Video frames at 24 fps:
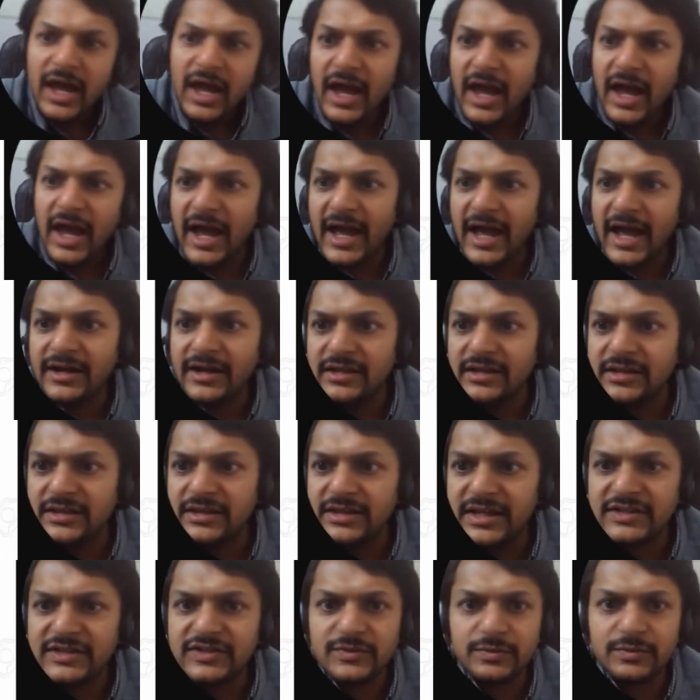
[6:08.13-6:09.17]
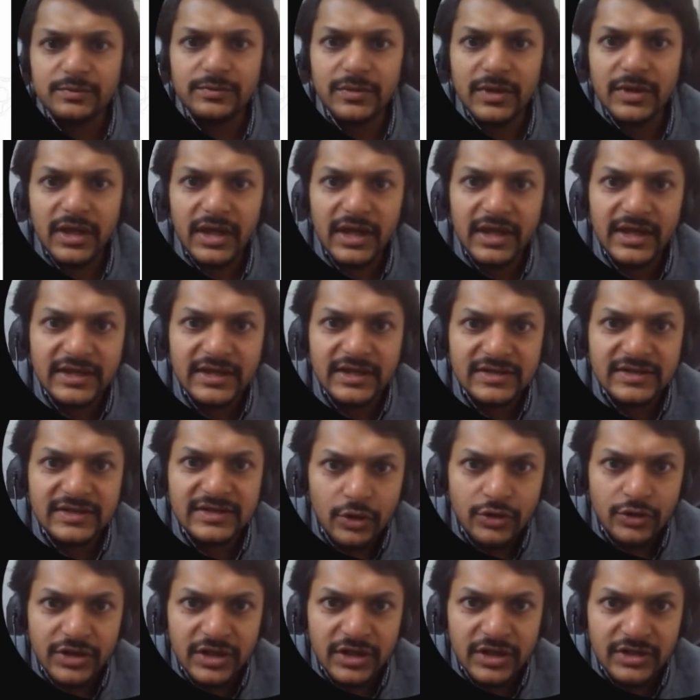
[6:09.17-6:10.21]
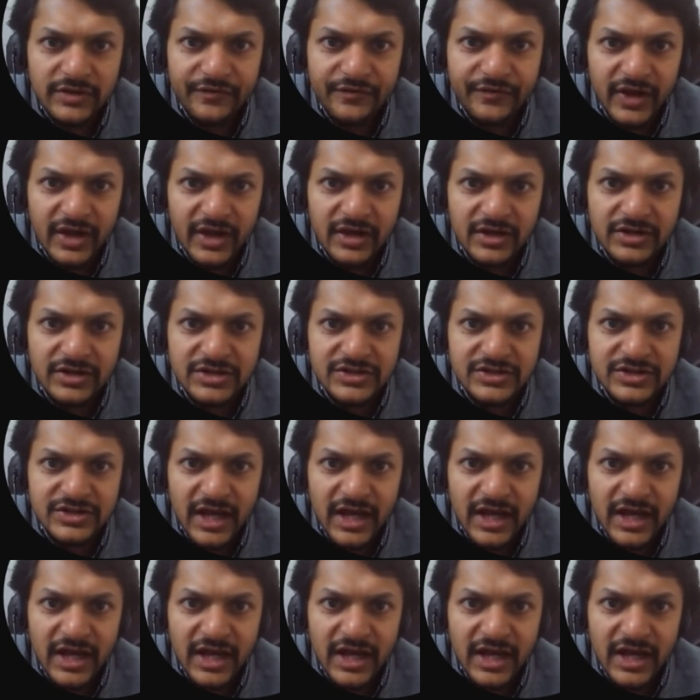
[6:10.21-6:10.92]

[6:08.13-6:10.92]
And this is on in the fingers,